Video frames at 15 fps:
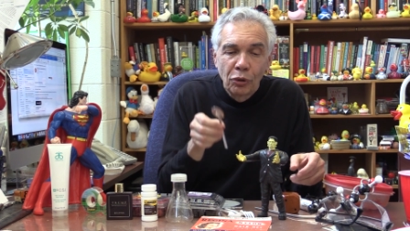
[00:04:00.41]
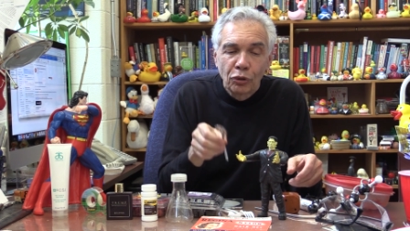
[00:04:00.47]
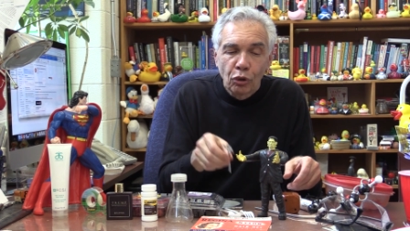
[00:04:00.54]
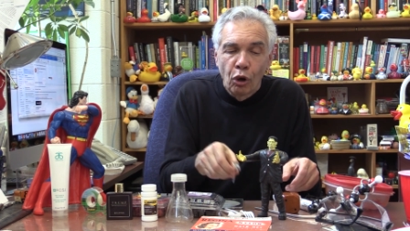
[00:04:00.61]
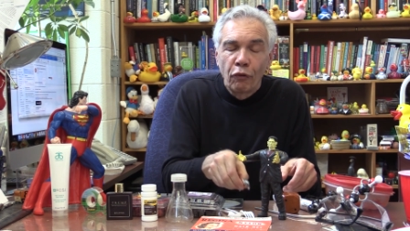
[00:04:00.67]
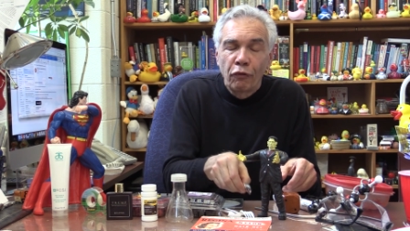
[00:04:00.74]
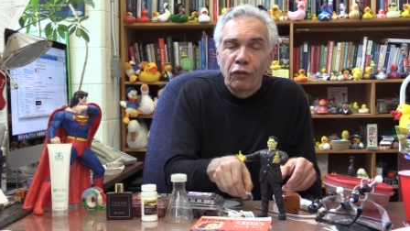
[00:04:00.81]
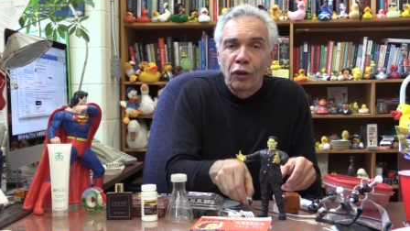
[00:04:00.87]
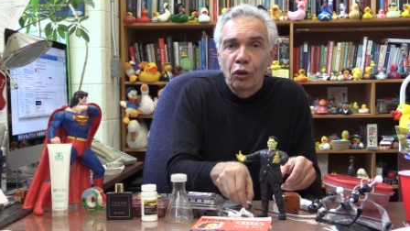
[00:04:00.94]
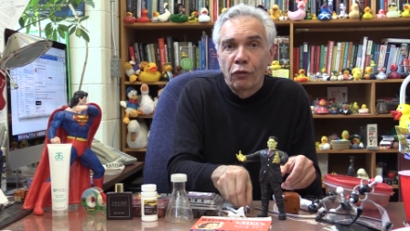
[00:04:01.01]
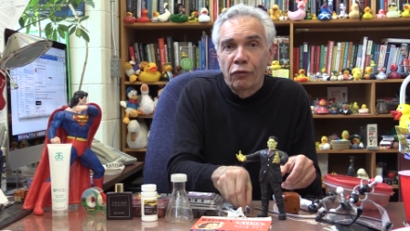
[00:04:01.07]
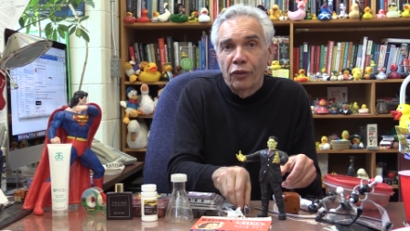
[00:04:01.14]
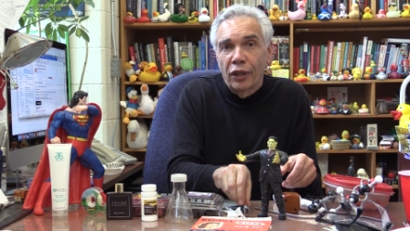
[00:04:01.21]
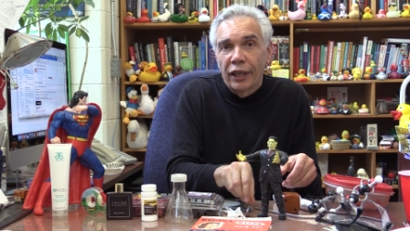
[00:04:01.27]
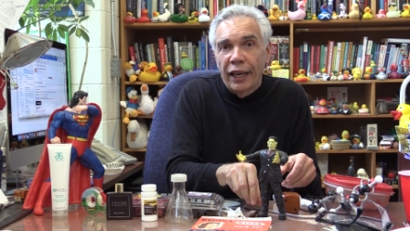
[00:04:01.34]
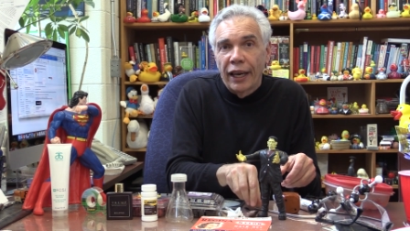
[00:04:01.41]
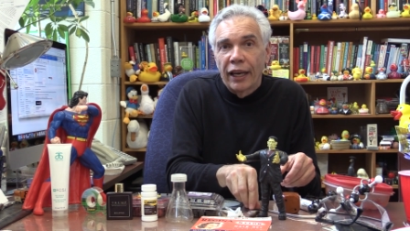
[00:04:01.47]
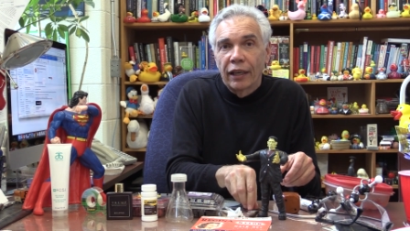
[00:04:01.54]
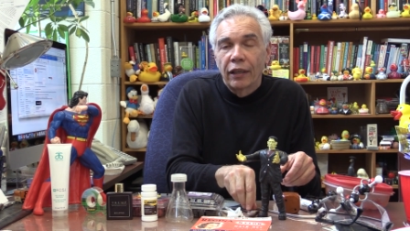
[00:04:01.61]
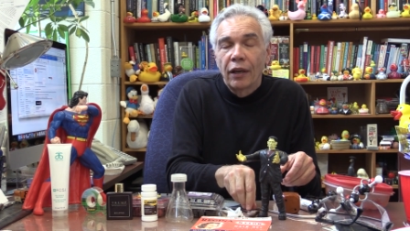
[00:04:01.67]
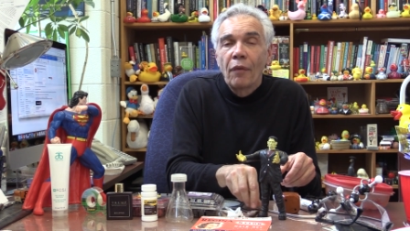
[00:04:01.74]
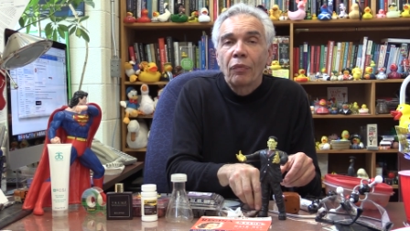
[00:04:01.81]
use over and over
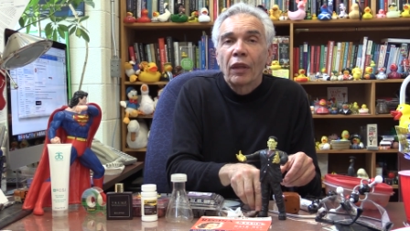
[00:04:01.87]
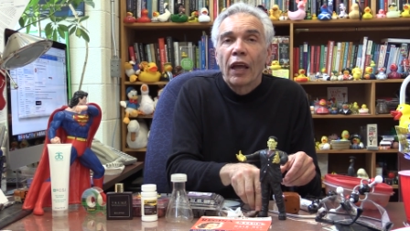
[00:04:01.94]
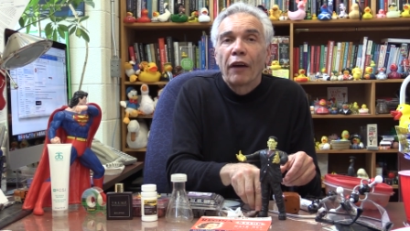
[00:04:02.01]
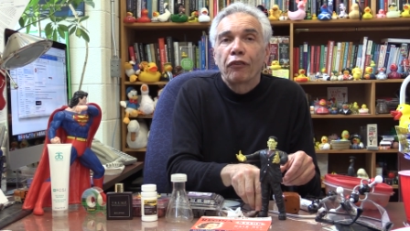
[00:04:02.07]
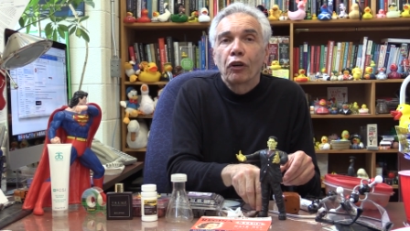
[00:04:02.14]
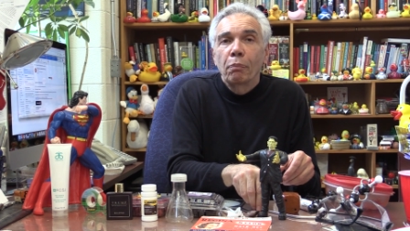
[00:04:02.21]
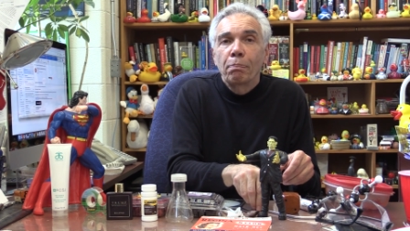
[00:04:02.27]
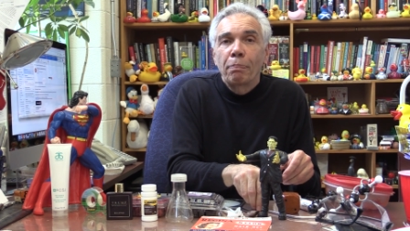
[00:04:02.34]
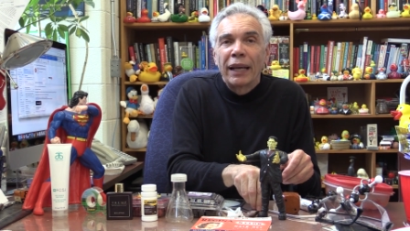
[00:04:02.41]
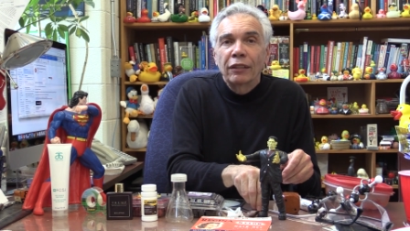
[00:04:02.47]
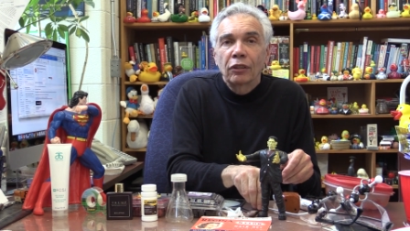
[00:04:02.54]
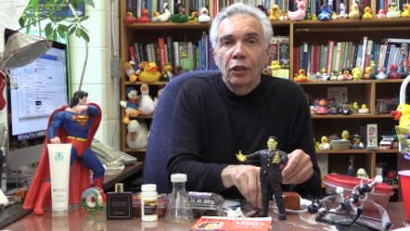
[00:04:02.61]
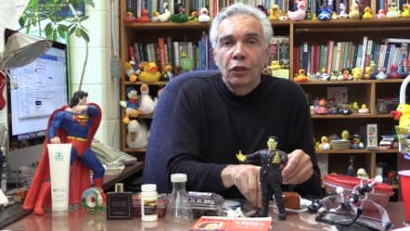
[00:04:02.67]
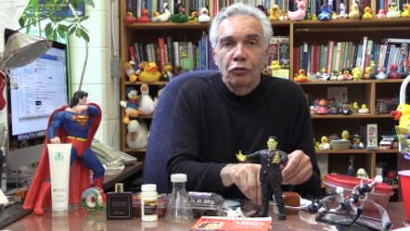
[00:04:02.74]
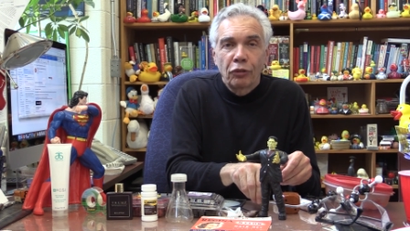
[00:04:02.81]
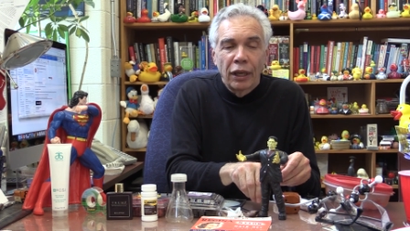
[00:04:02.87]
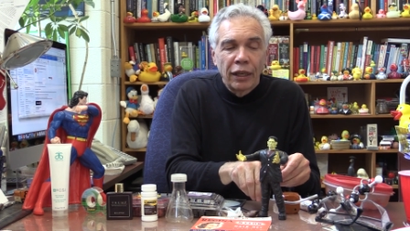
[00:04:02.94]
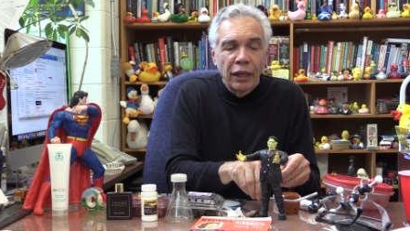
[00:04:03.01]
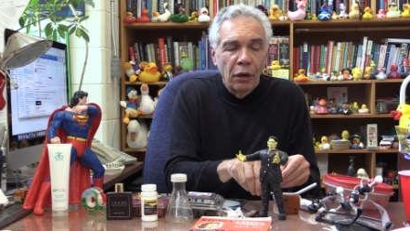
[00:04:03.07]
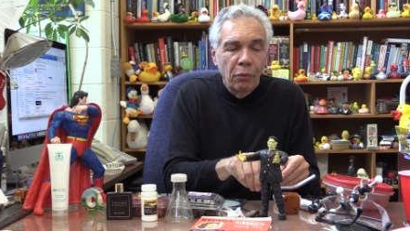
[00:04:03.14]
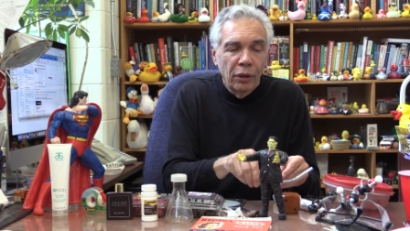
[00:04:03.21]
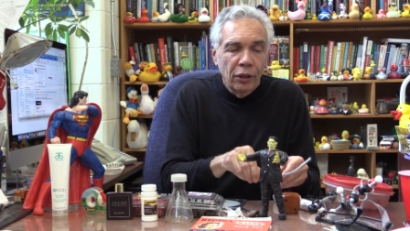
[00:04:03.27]
again. If you're bent on
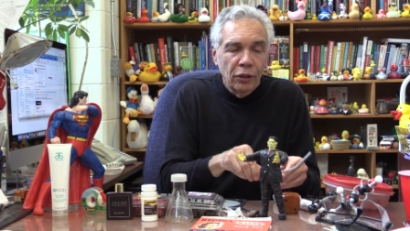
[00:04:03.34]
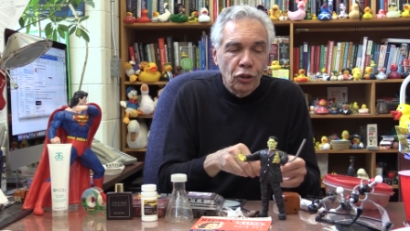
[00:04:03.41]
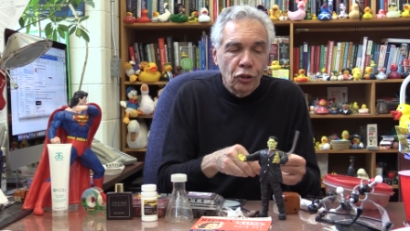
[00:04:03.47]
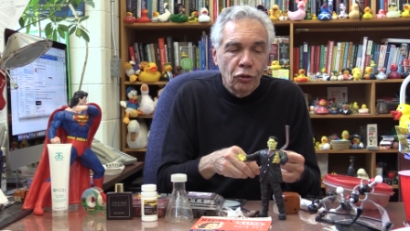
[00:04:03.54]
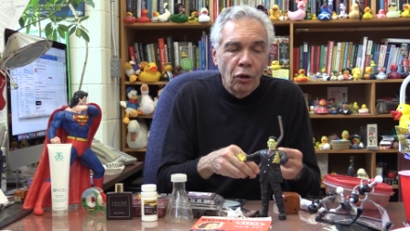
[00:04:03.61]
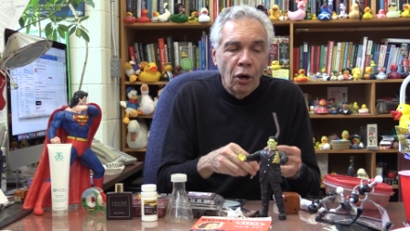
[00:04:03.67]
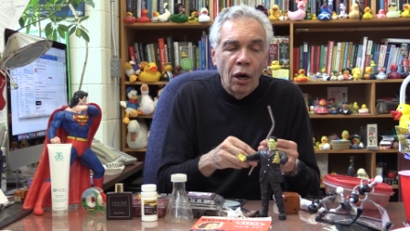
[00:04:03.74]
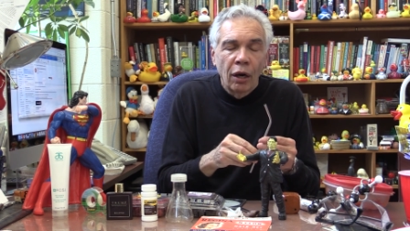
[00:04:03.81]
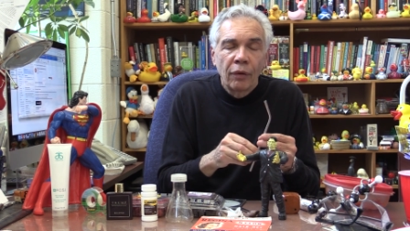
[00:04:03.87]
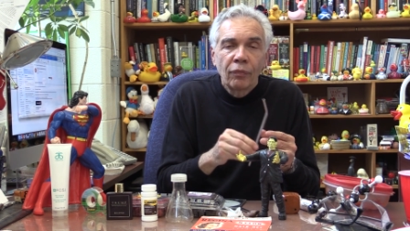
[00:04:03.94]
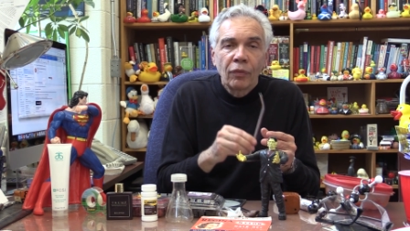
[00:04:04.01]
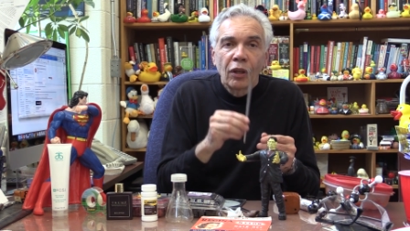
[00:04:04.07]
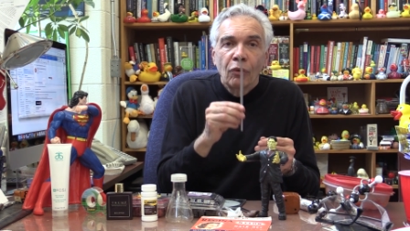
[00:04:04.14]
drinking with a straw,